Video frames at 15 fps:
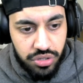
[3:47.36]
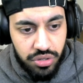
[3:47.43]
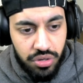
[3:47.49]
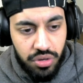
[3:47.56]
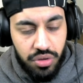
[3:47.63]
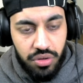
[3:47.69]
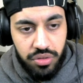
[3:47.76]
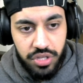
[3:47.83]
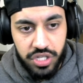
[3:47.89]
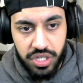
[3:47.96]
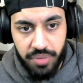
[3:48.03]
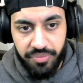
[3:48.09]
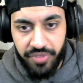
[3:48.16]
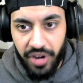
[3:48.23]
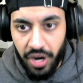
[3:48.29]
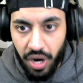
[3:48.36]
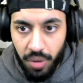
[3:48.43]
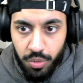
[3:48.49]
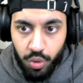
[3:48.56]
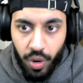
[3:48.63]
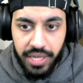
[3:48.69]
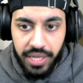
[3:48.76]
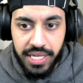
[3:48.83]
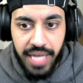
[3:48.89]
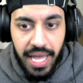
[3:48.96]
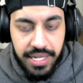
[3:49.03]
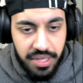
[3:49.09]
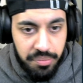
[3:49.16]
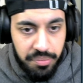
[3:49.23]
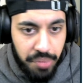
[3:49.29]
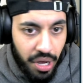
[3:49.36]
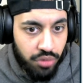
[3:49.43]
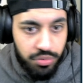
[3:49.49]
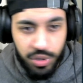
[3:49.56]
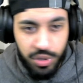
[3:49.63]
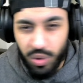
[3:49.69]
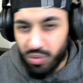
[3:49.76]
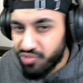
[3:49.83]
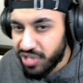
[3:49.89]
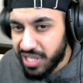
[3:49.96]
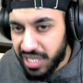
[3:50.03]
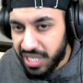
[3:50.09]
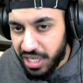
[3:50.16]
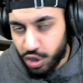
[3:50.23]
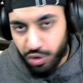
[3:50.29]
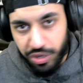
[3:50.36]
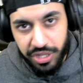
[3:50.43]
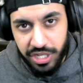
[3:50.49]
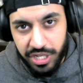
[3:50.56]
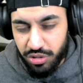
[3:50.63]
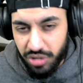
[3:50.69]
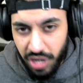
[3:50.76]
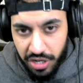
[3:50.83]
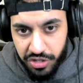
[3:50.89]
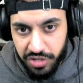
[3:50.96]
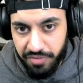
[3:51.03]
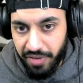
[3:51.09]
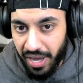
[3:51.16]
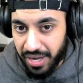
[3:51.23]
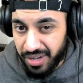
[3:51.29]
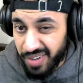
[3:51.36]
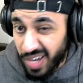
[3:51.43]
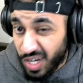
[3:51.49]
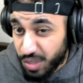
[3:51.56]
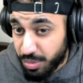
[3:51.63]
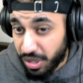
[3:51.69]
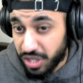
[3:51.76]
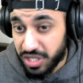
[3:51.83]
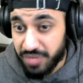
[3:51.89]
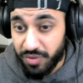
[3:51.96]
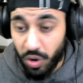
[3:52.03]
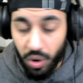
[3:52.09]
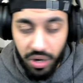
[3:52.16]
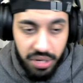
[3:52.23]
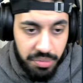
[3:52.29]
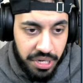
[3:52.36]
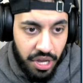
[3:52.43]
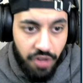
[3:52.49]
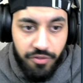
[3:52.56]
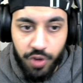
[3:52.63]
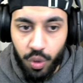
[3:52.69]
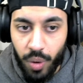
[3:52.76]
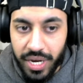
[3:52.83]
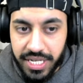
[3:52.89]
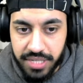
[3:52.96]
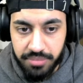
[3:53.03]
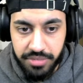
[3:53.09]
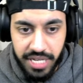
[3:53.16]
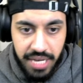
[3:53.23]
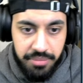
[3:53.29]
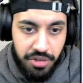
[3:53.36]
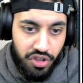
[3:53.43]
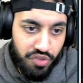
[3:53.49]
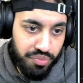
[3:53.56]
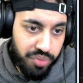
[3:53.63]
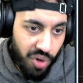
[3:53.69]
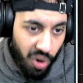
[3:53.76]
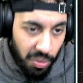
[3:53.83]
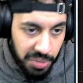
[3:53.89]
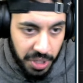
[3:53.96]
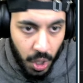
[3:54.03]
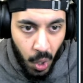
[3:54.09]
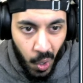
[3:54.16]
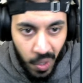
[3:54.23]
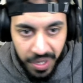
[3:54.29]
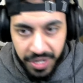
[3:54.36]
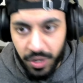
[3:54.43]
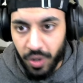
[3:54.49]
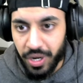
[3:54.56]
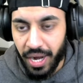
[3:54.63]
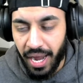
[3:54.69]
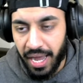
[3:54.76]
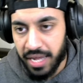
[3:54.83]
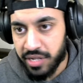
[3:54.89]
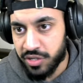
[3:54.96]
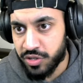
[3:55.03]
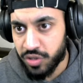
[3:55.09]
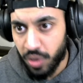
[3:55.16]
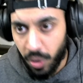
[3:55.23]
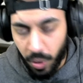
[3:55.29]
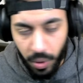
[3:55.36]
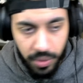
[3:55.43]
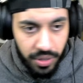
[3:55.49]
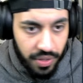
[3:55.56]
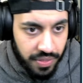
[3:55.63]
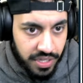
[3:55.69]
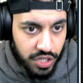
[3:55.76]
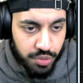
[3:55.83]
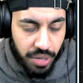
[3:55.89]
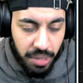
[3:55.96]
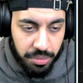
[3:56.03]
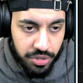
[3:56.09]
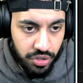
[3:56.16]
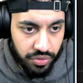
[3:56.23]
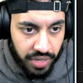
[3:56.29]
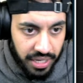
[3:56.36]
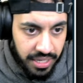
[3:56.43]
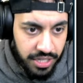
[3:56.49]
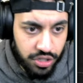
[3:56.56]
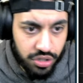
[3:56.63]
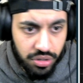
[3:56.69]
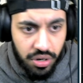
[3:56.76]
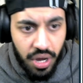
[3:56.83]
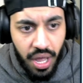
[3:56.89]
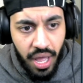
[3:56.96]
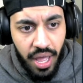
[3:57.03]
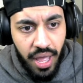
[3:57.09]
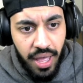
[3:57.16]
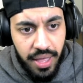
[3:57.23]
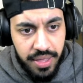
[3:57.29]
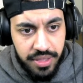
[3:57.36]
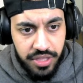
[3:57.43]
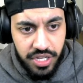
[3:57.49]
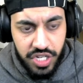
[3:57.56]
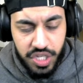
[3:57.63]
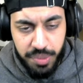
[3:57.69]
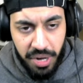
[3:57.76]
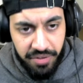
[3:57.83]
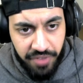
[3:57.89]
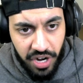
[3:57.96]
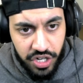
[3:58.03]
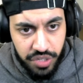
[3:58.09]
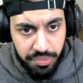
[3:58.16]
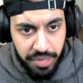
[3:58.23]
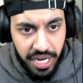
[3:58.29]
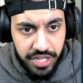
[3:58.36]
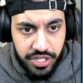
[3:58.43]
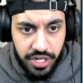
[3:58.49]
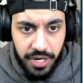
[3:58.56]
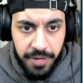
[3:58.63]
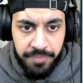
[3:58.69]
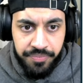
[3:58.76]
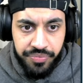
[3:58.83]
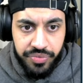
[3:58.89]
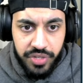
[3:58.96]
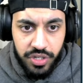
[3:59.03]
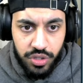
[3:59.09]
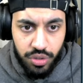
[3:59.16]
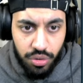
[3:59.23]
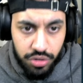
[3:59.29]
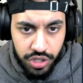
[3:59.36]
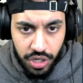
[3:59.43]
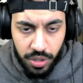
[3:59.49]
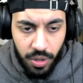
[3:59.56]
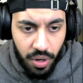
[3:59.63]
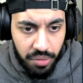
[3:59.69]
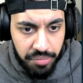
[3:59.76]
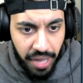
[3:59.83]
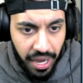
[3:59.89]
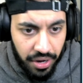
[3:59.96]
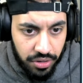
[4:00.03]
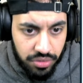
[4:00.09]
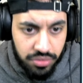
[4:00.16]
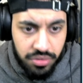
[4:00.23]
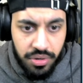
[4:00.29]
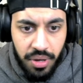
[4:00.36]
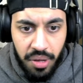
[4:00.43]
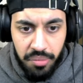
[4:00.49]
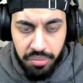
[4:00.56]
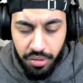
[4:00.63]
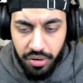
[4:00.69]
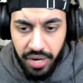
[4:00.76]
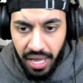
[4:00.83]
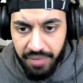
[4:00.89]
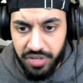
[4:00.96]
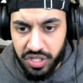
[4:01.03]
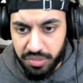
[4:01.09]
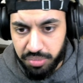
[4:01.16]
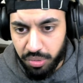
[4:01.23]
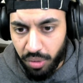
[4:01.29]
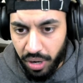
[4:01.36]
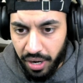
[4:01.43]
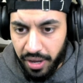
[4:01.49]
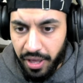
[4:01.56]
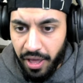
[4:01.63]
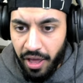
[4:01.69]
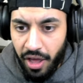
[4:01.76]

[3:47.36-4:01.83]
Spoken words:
to the Subverter, we'll quickly get into the build. We don't really need to show you these two guns in the firing range because they've already been out for quite some time now. You've probably already got your hands on these weapons already. So the Spirit Fire Suppressor, the Dozer Long Barrel, Bruen Heavy Support,